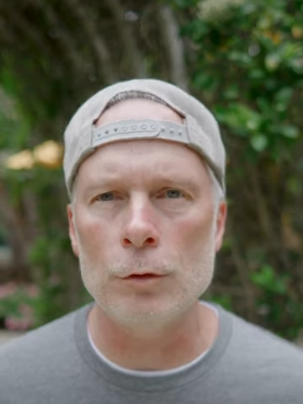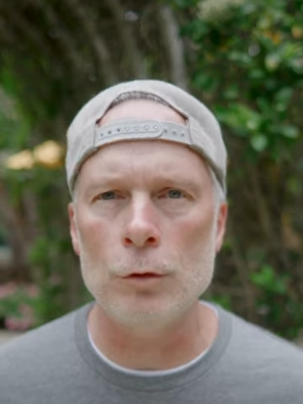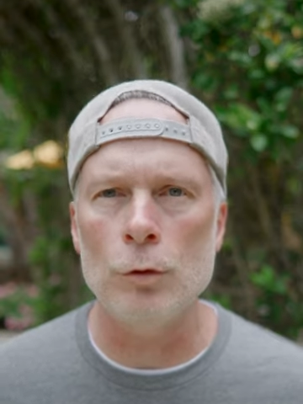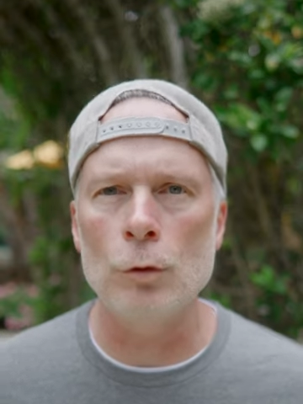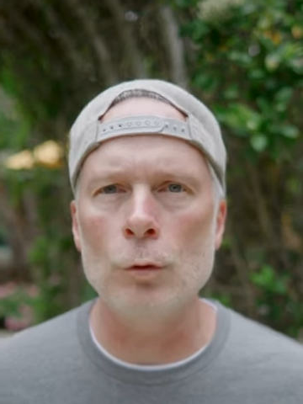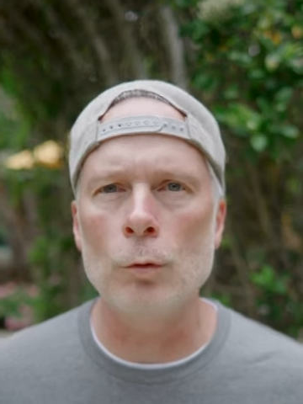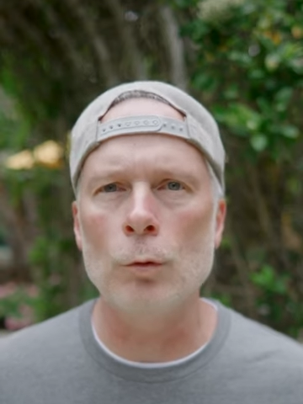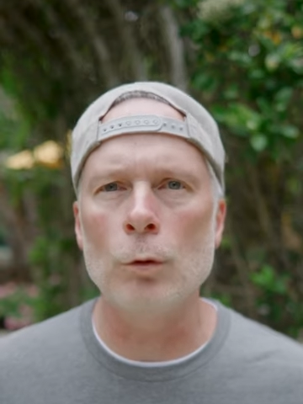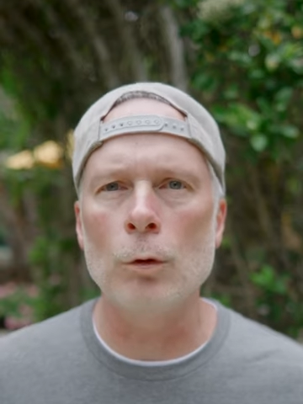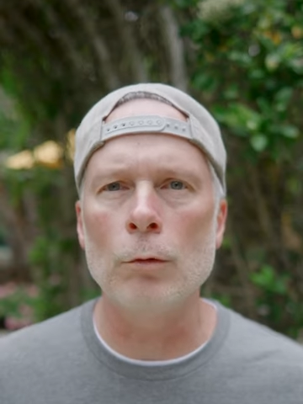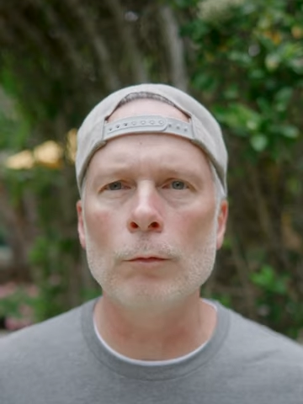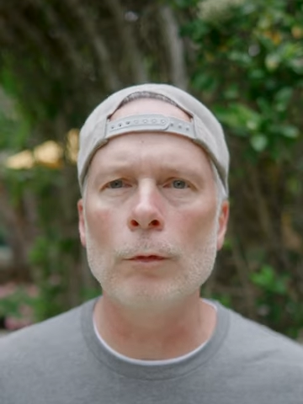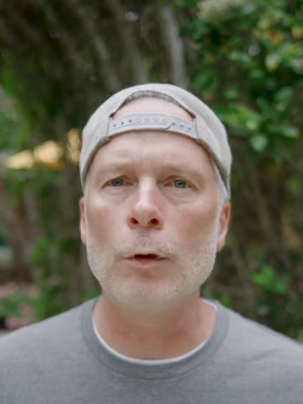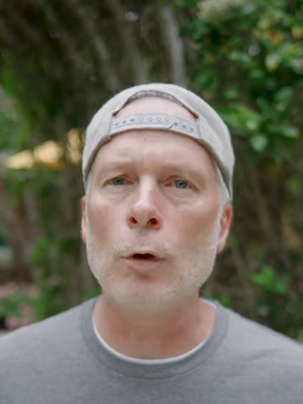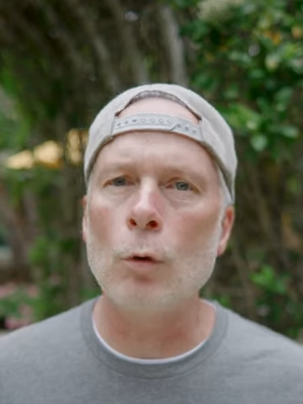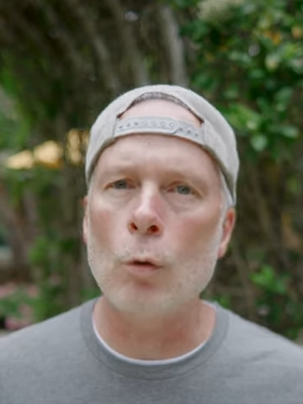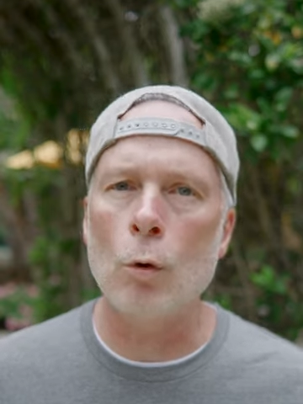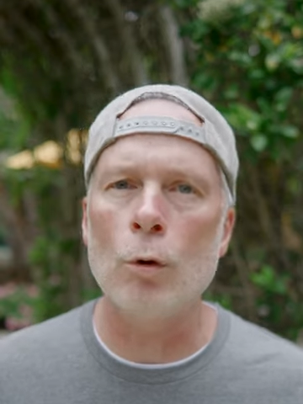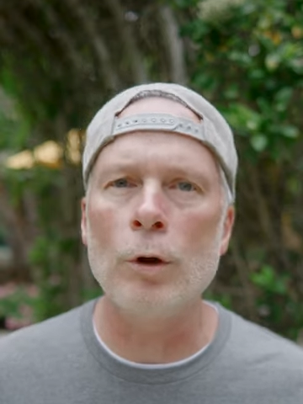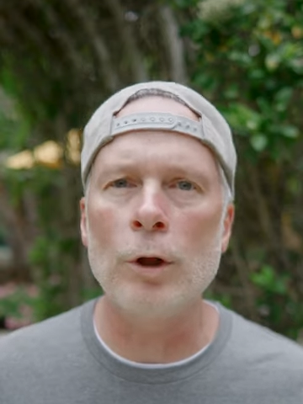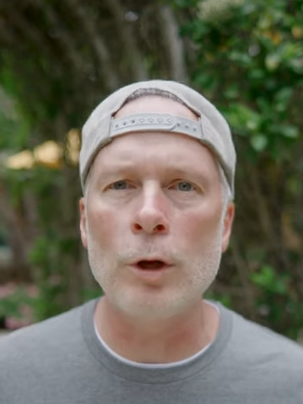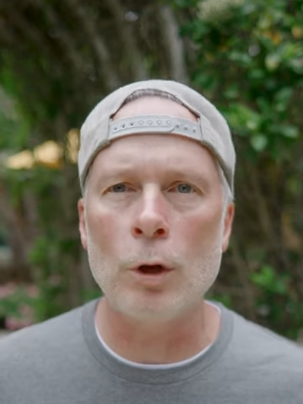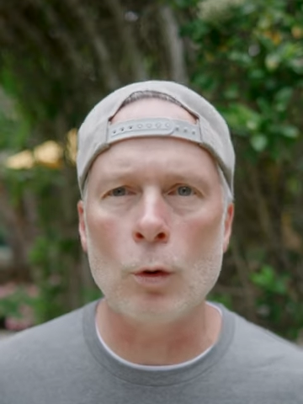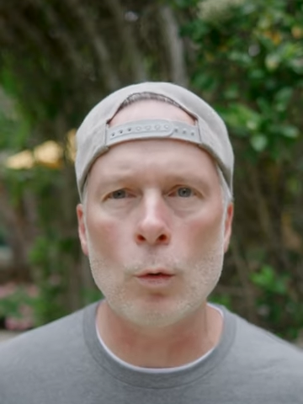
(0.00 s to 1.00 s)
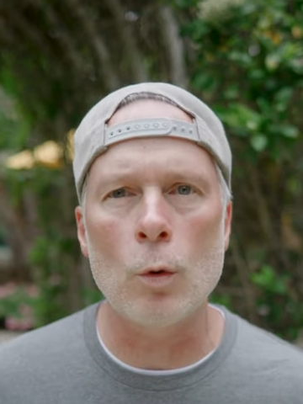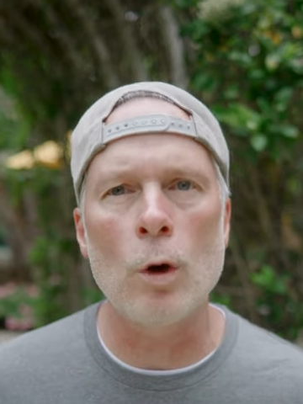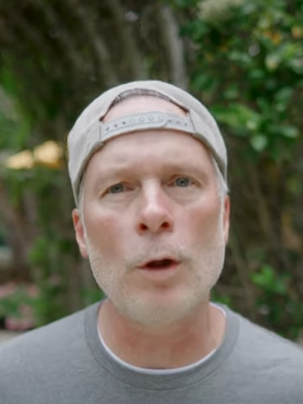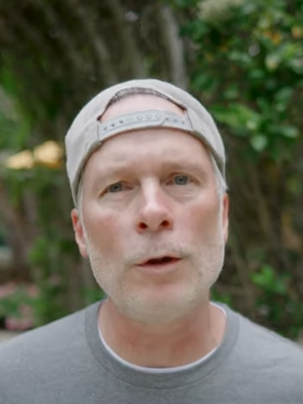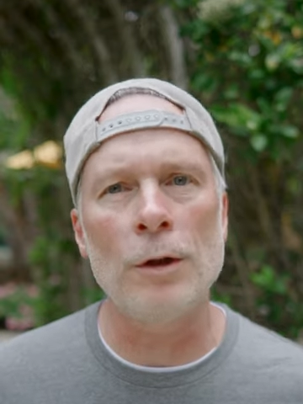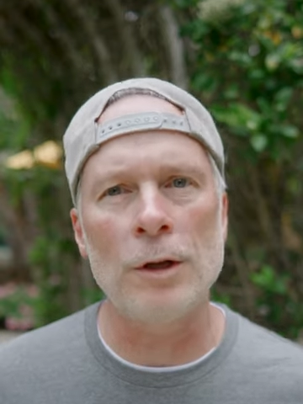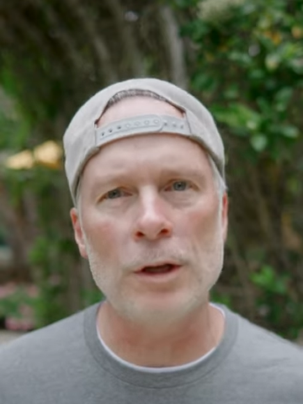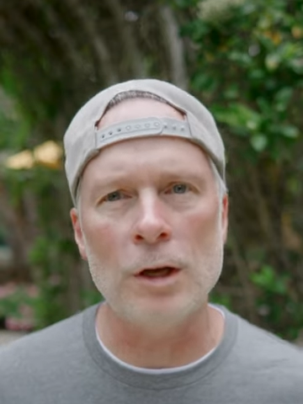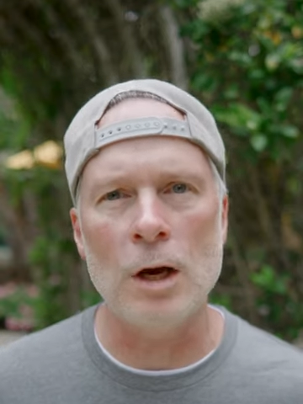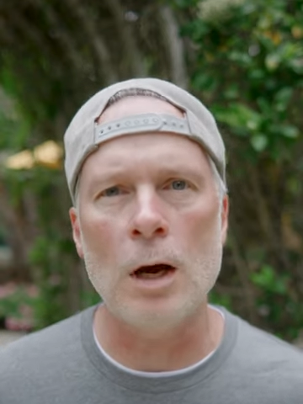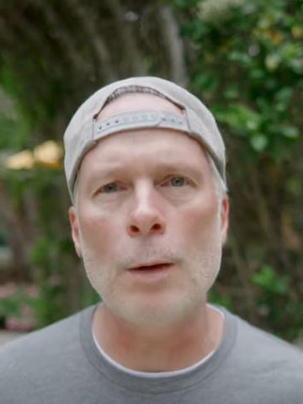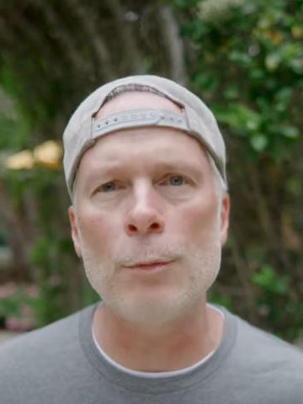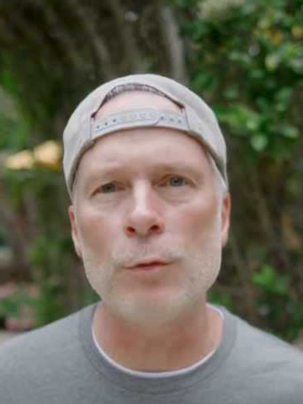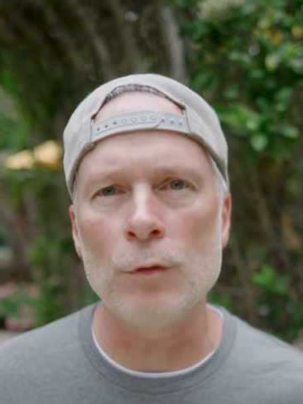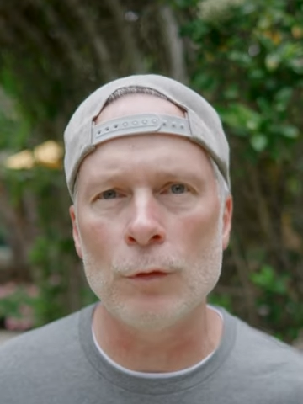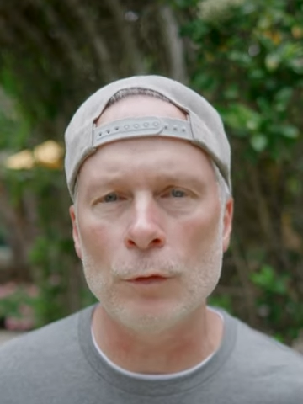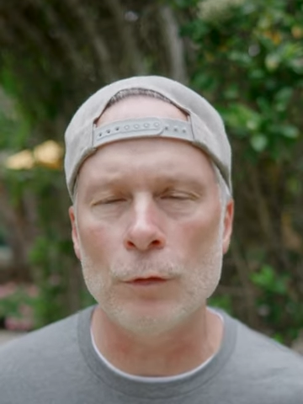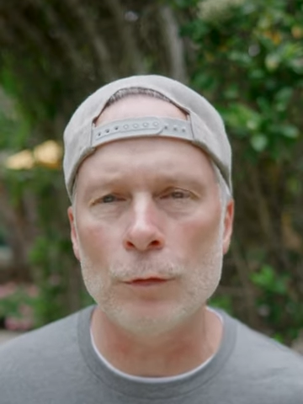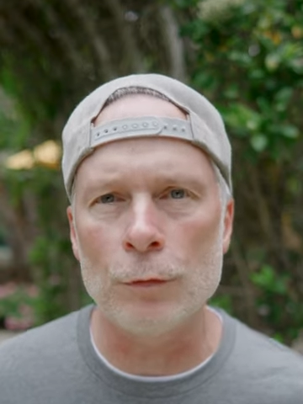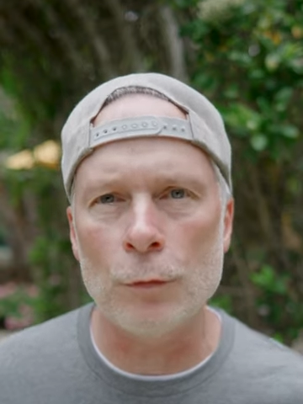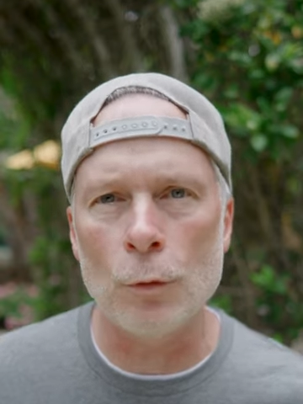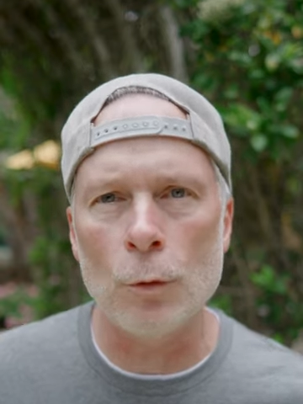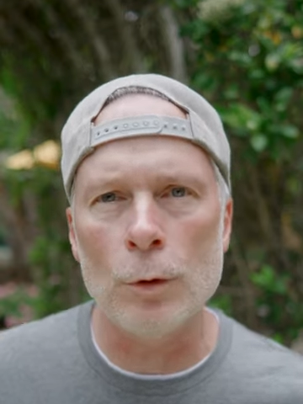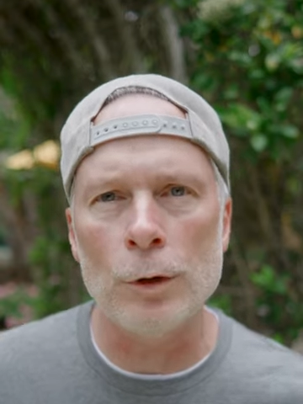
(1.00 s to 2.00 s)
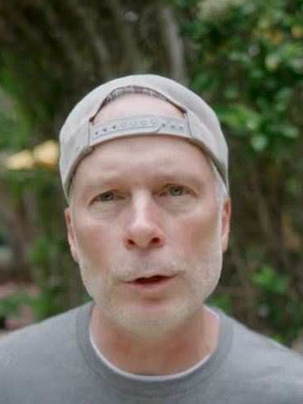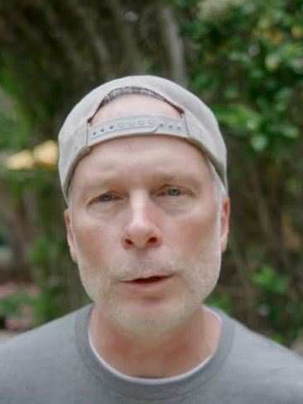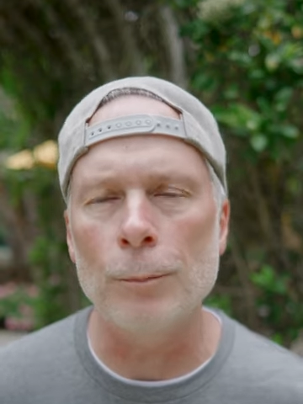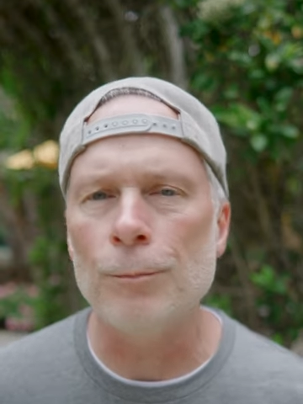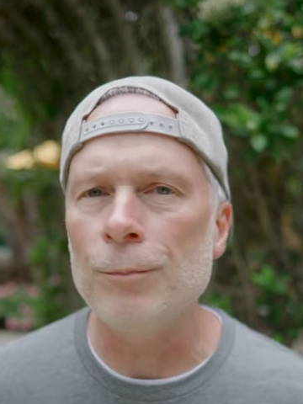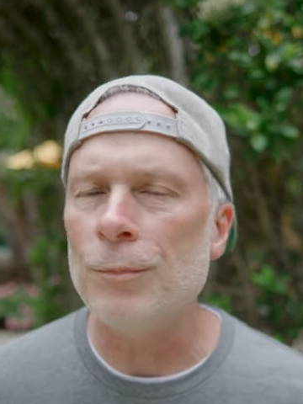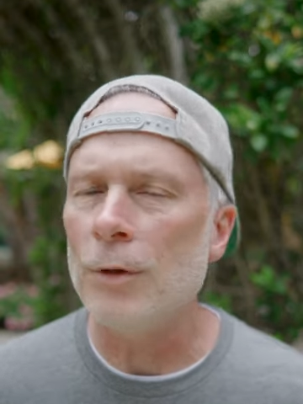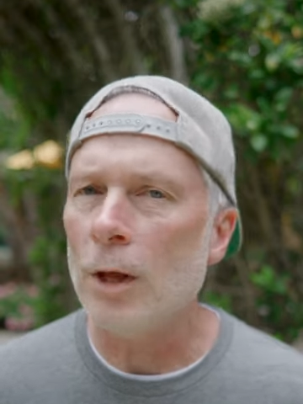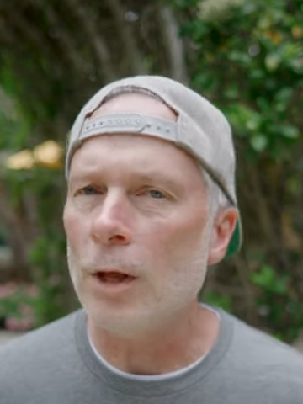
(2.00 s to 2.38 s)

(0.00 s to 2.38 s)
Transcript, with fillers: your recording quality options for you.